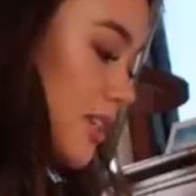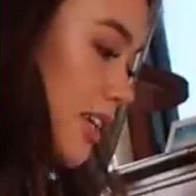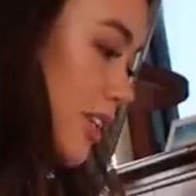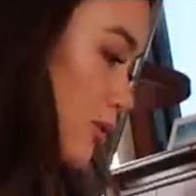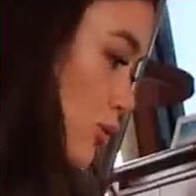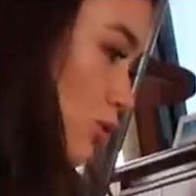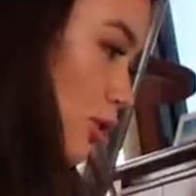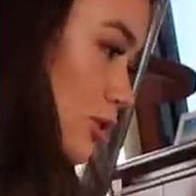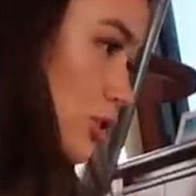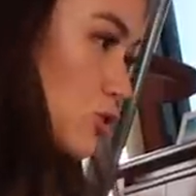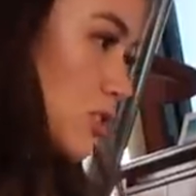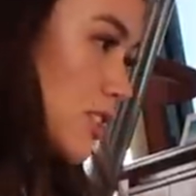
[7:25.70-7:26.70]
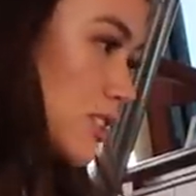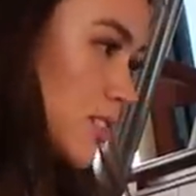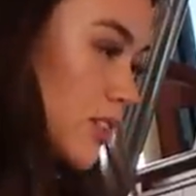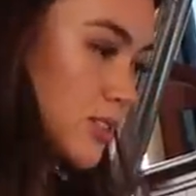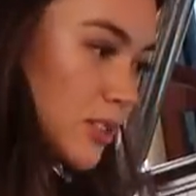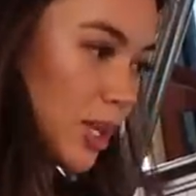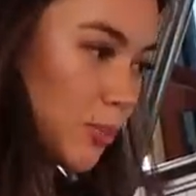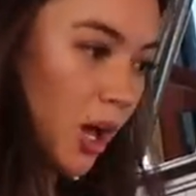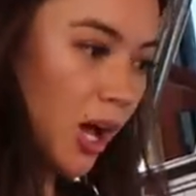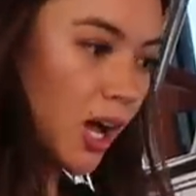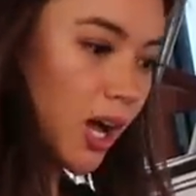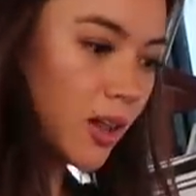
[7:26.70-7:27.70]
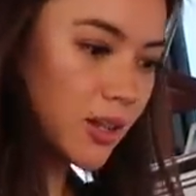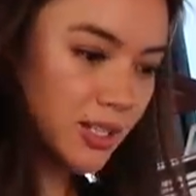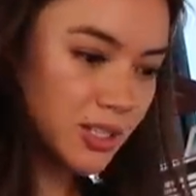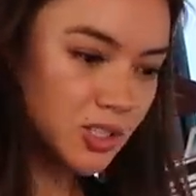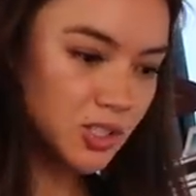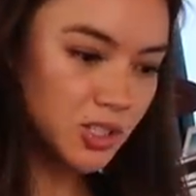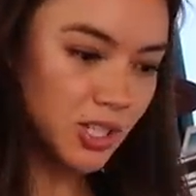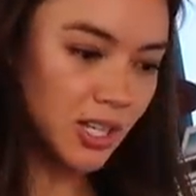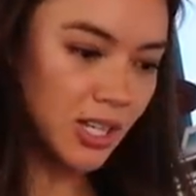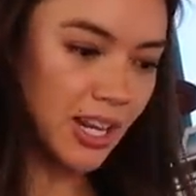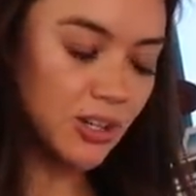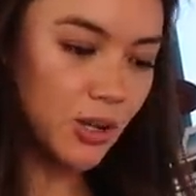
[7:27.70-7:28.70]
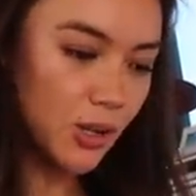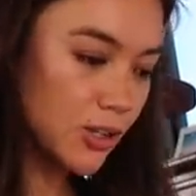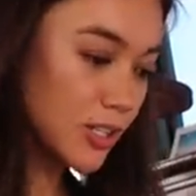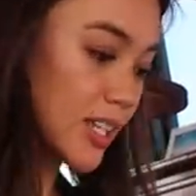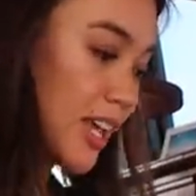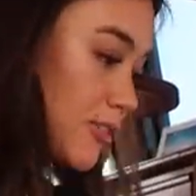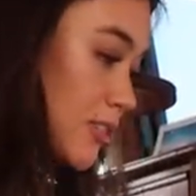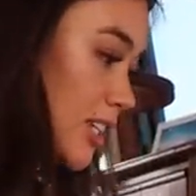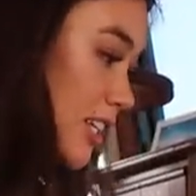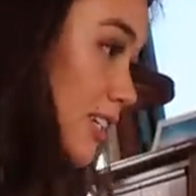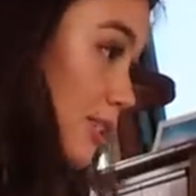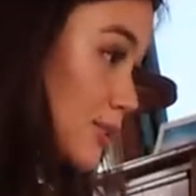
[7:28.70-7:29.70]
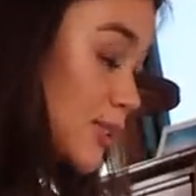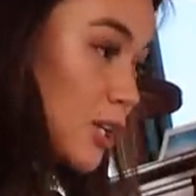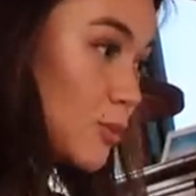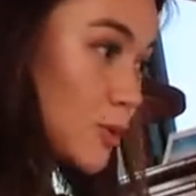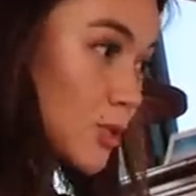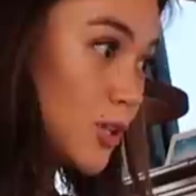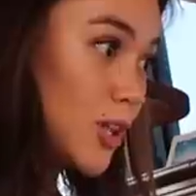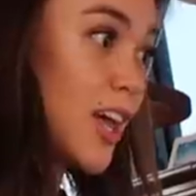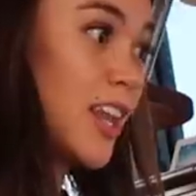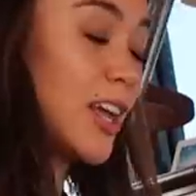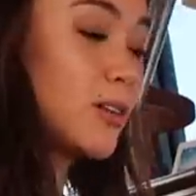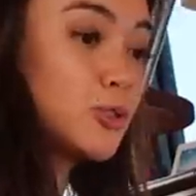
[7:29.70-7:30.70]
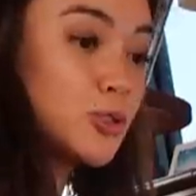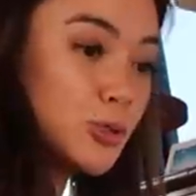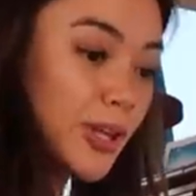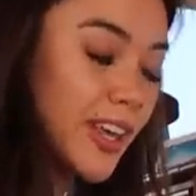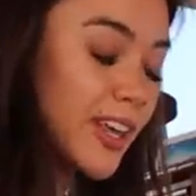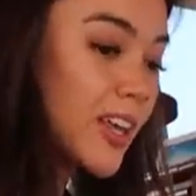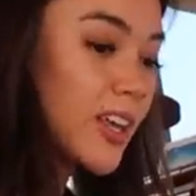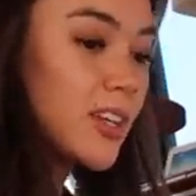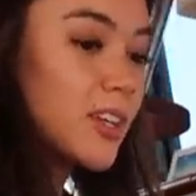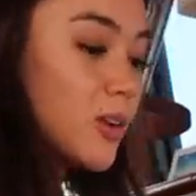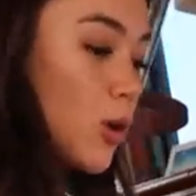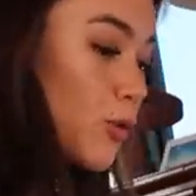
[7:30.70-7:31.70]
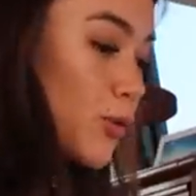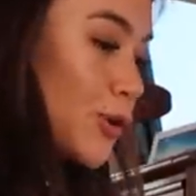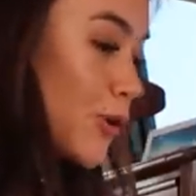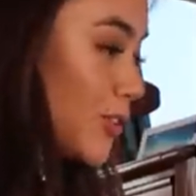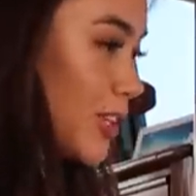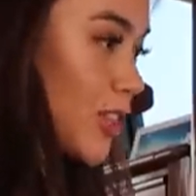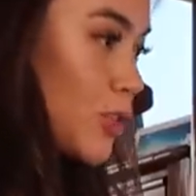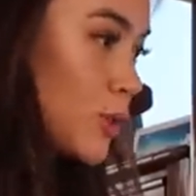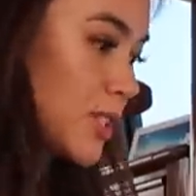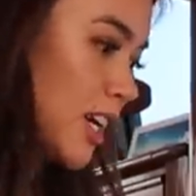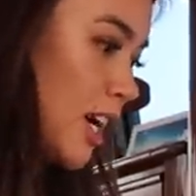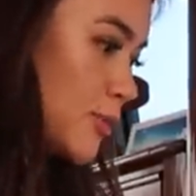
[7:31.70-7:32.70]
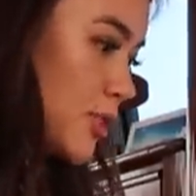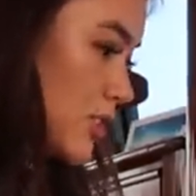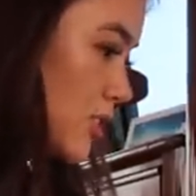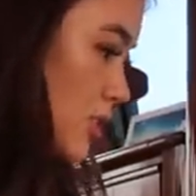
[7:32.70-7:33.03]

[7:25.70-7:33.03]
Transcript: Like there's no streaks, it looks like polished. And I know because I clean these tables a lot, and I'll do like over and over like 3 times and it